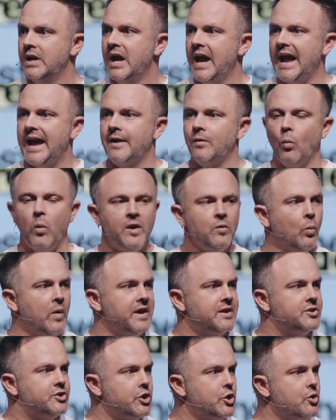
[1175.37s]
And when we
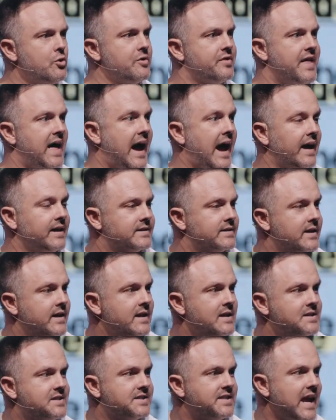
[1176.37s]
do that,
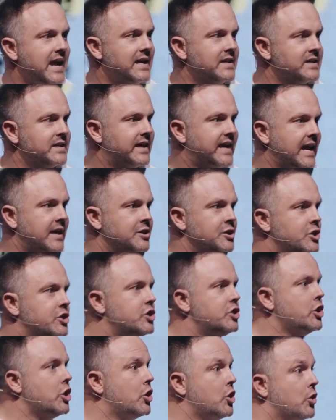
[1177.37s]
Satan can
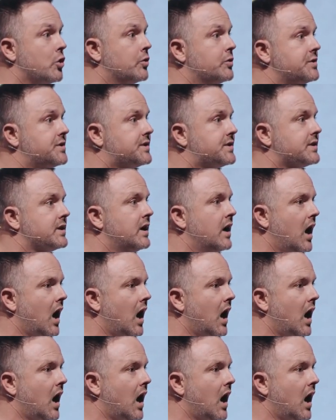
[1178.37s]
use